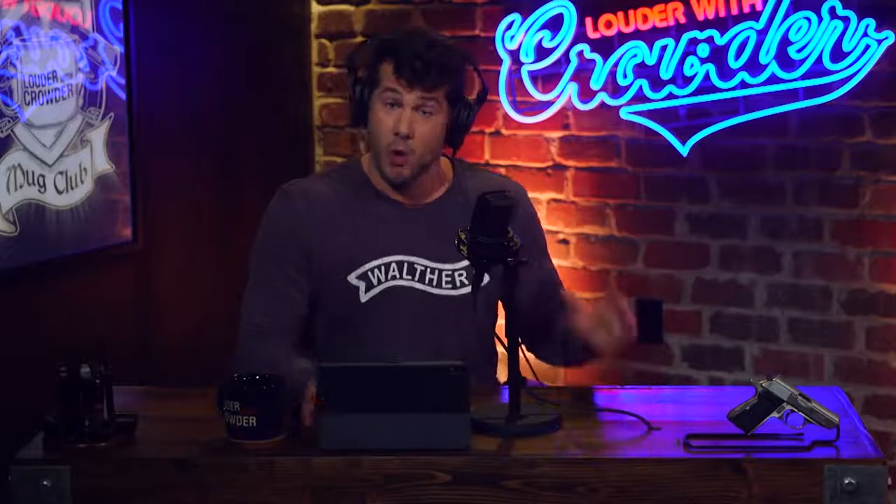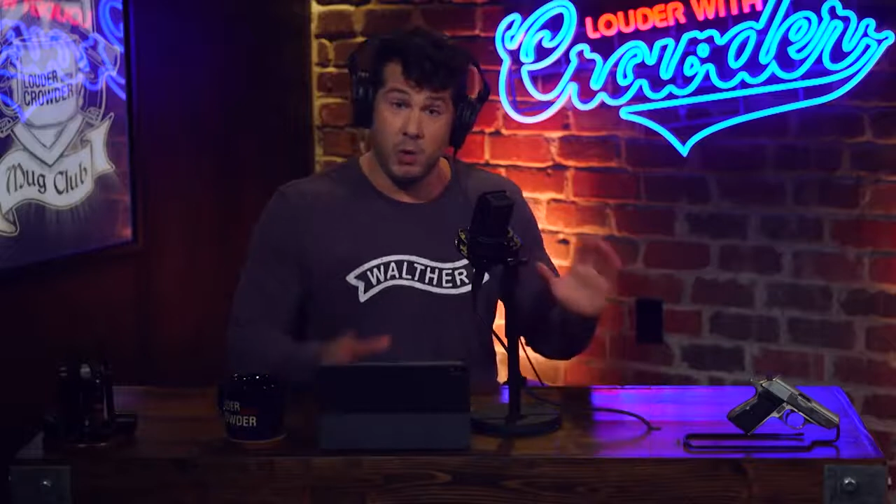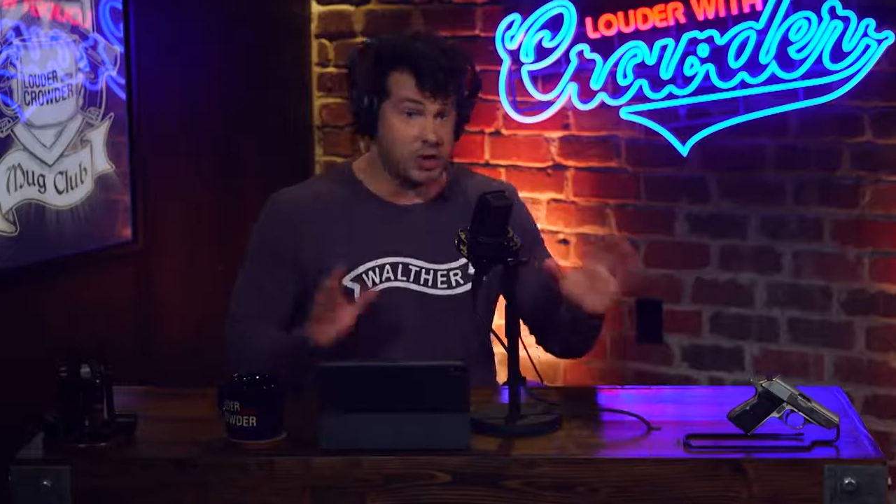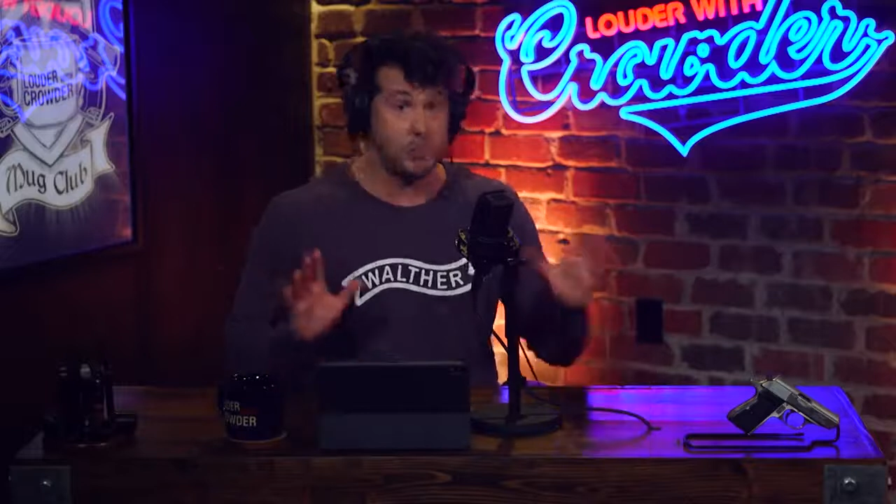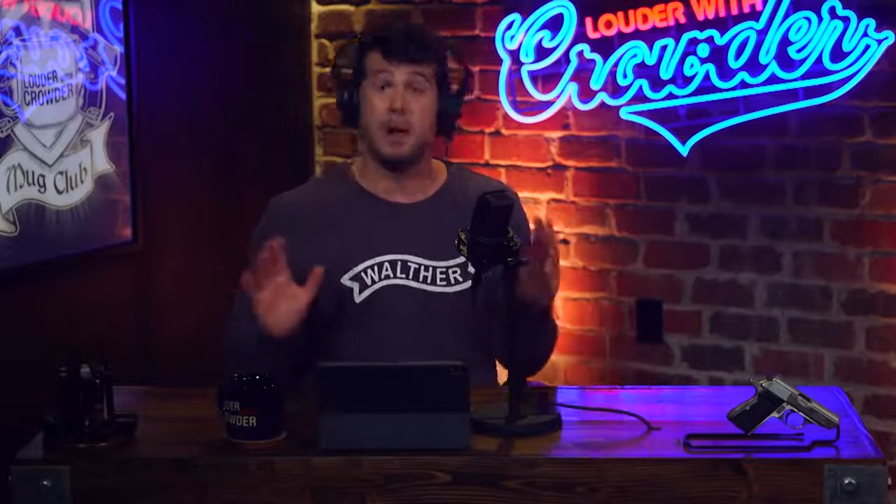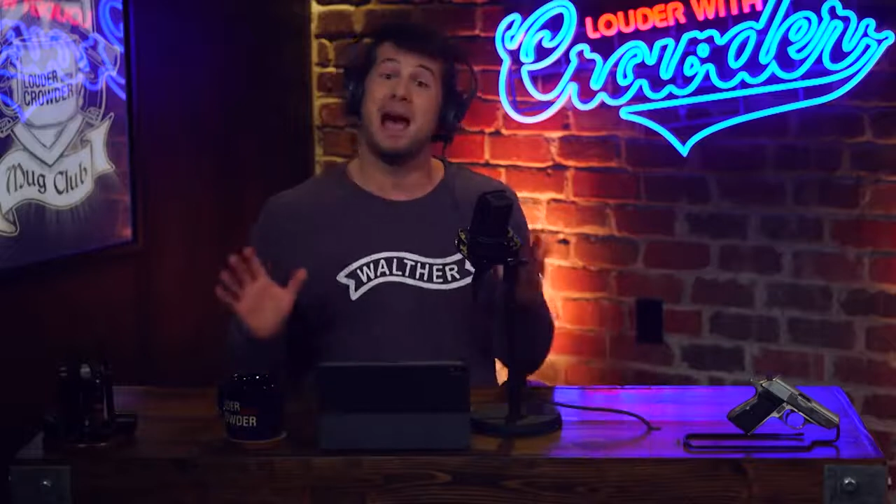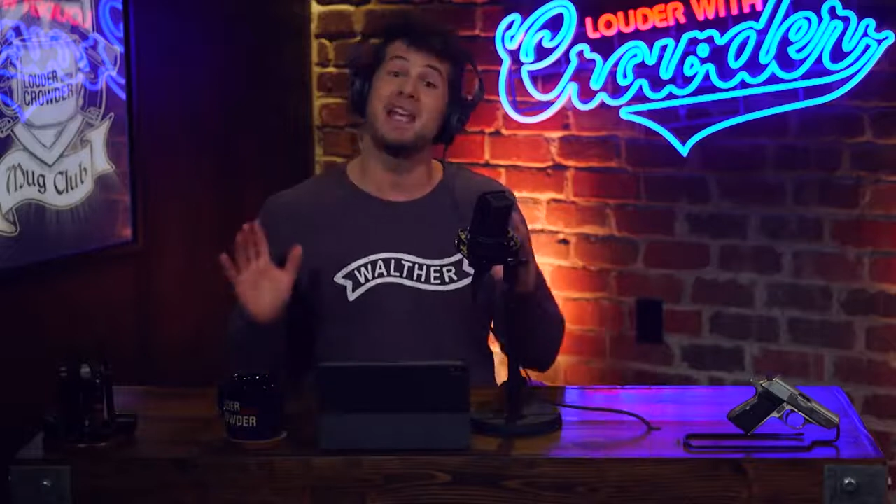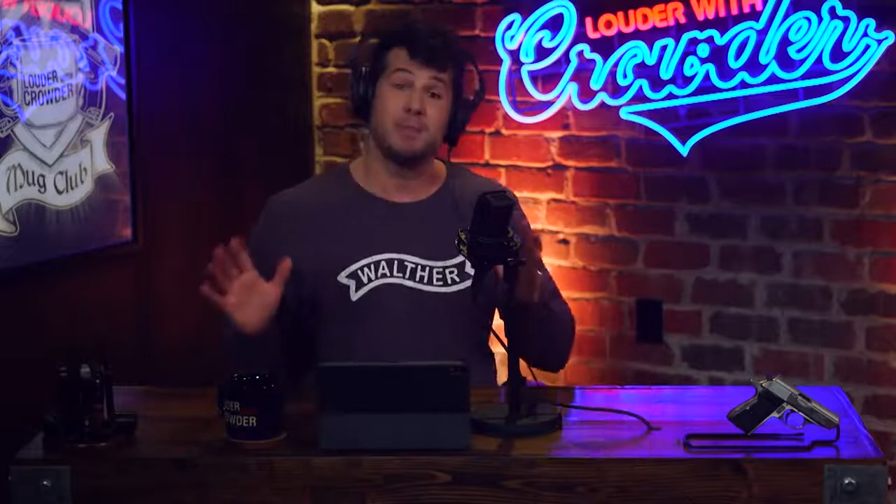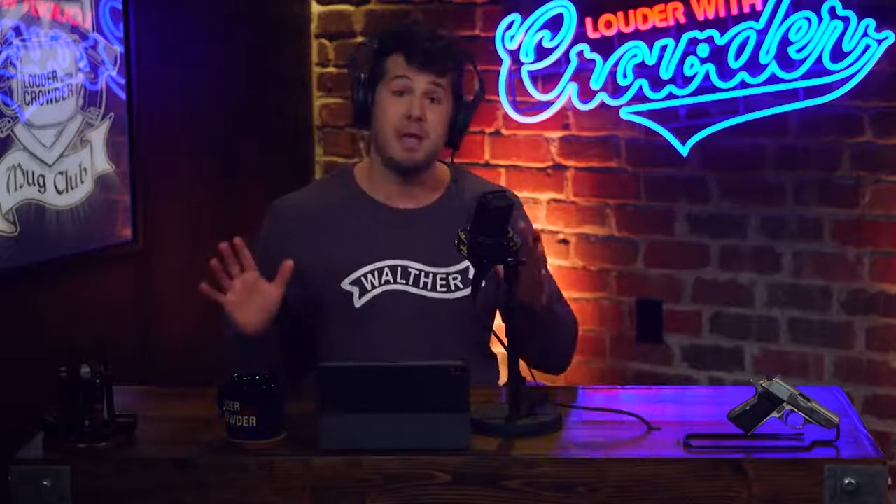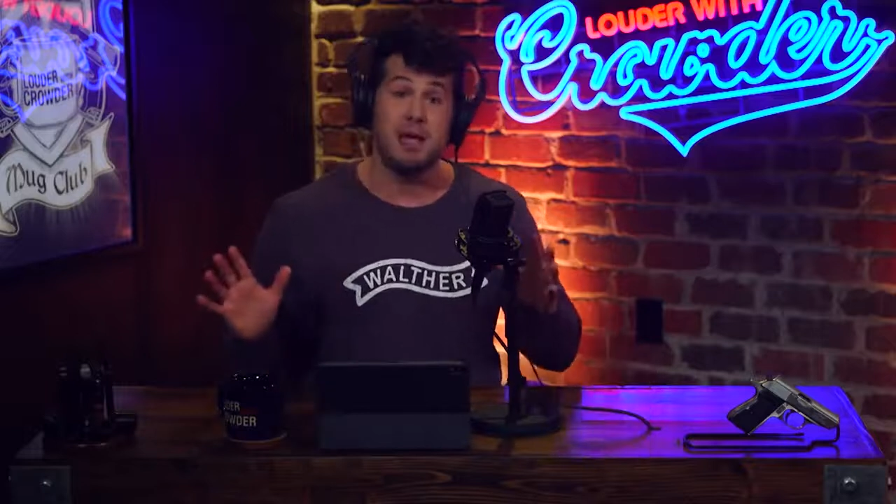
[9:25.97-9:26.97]
which
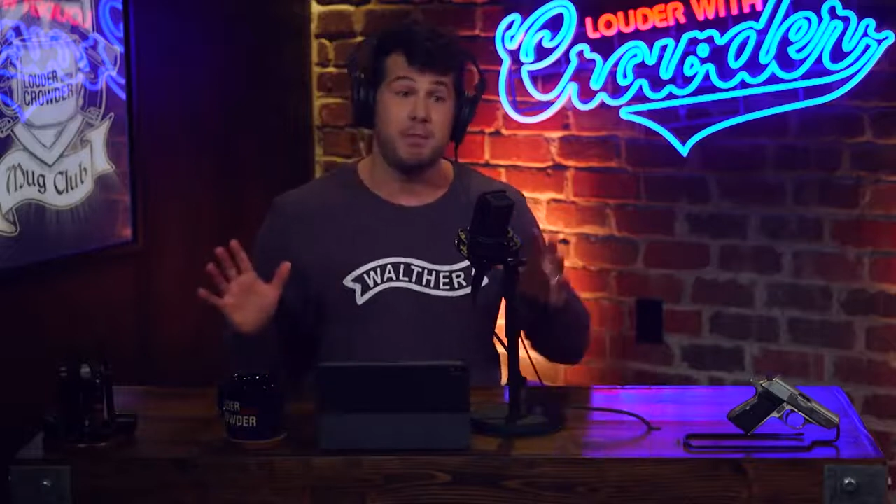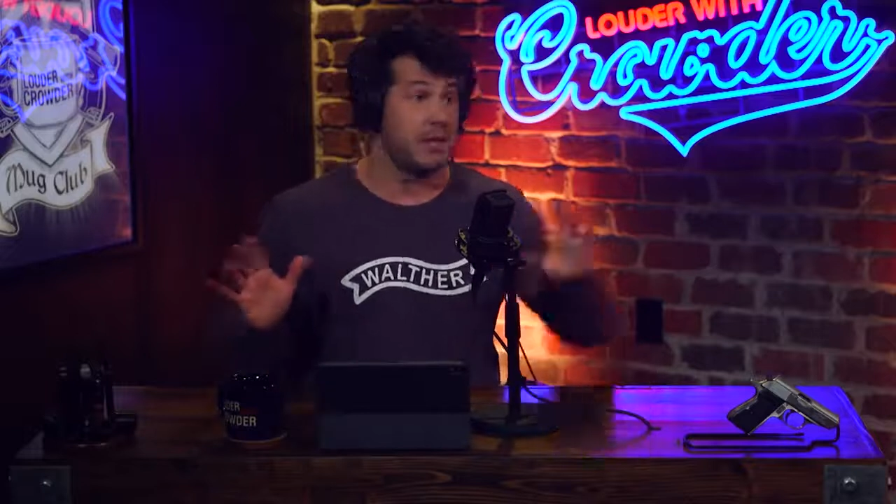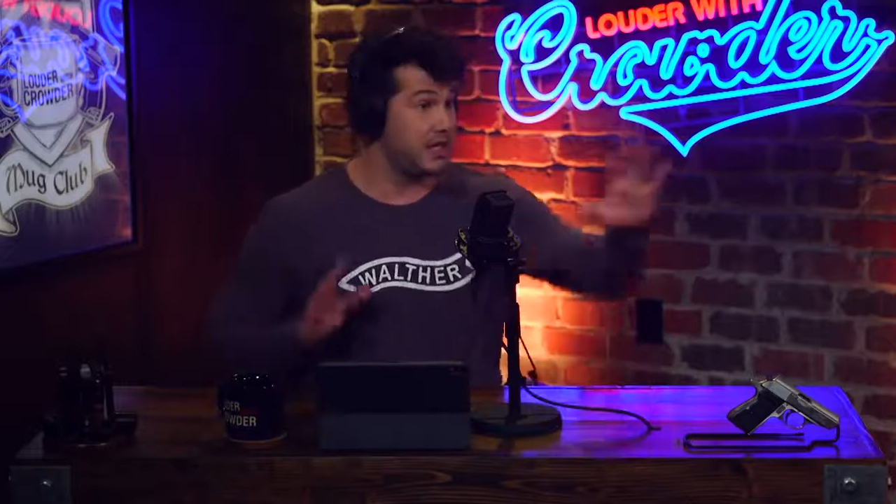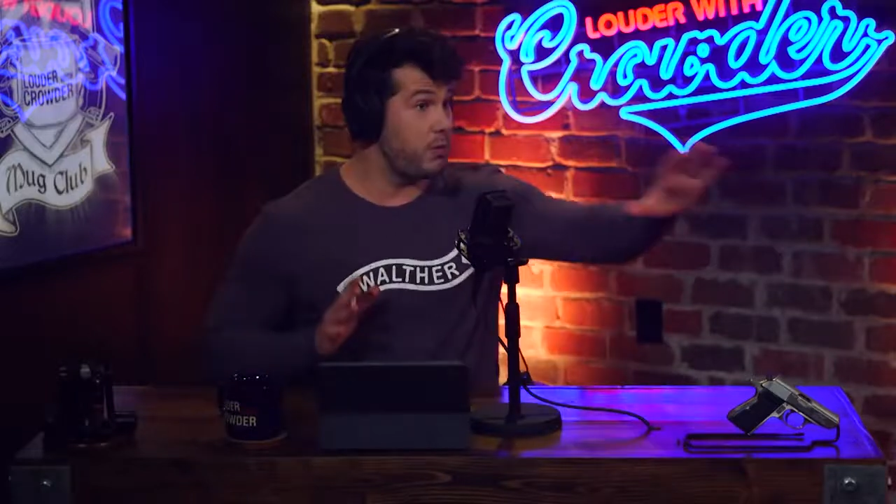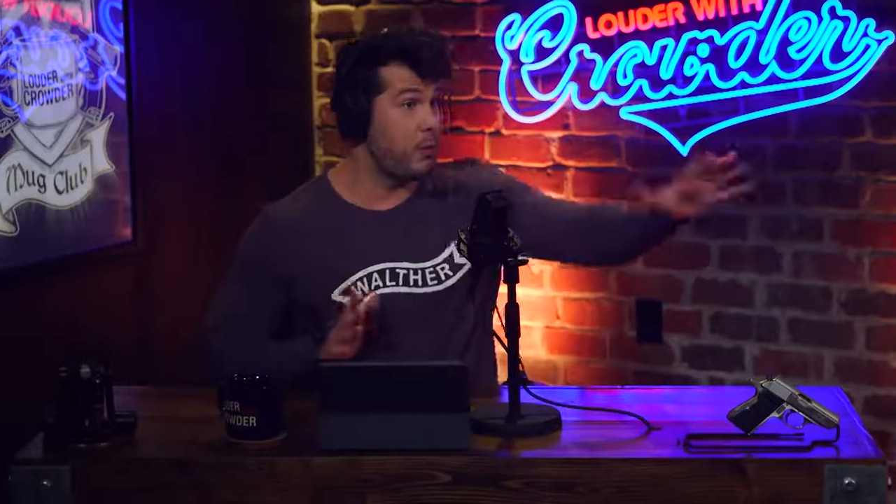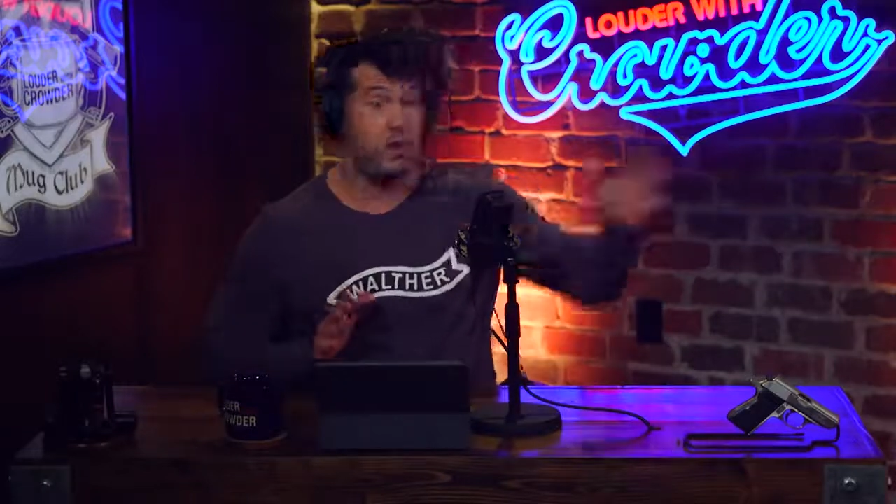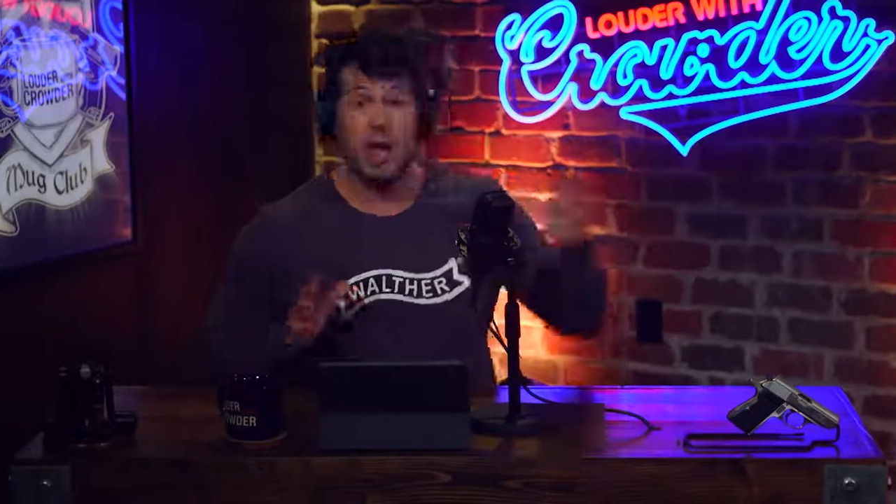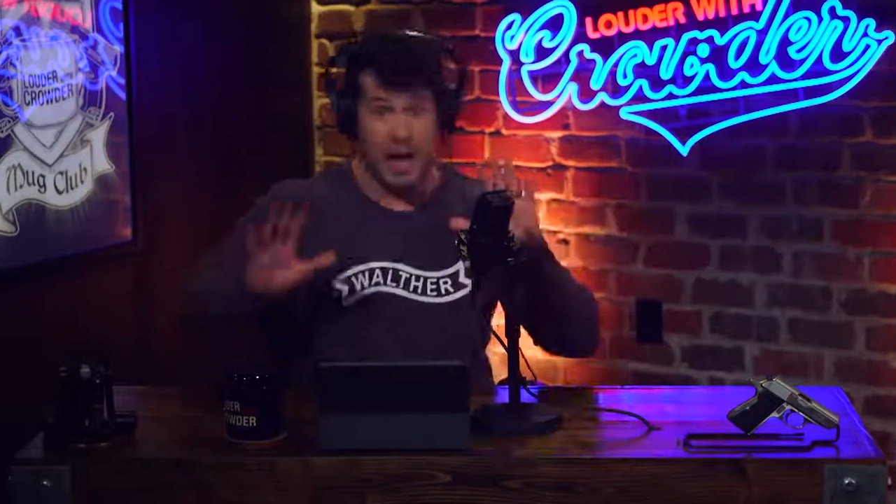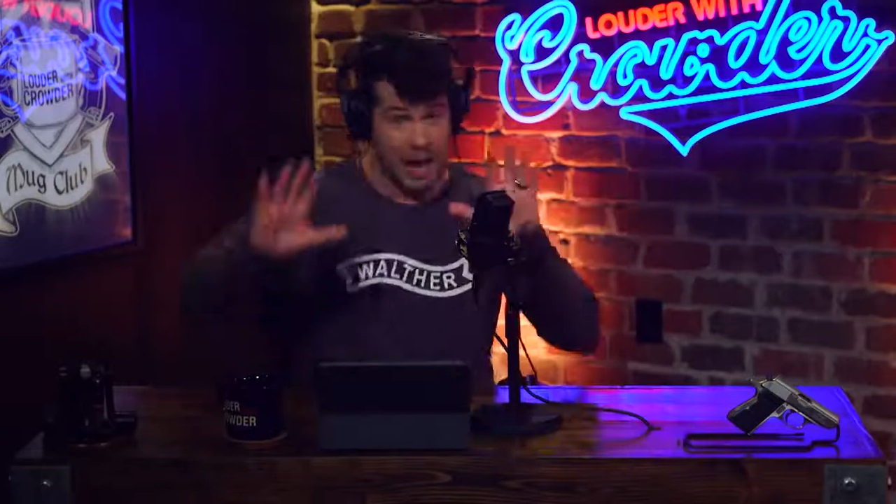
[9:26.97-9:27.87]
surprised huh. me because I will